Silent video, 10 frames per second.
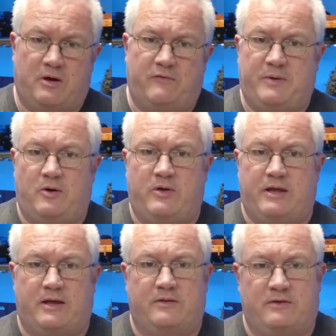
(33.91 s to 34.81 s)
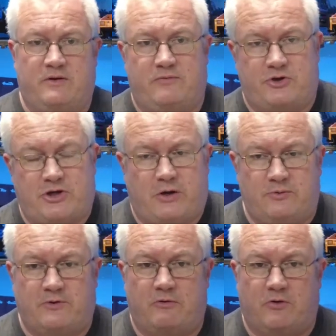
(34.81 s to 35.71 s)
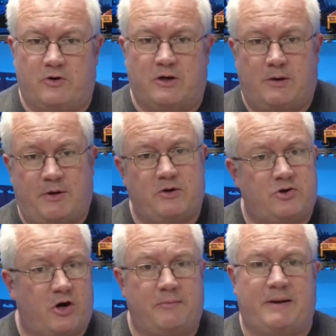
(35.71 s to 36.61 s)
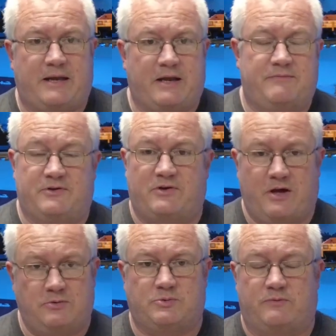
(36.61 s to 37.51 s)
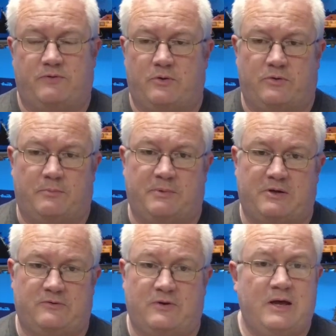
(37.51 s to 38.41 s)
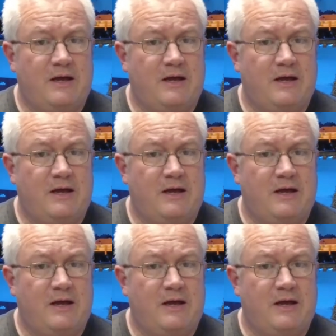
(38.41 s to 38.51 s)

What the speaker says: I've been looking at the different shows that are on, and I'm going to try and make an effort to go to a few of them because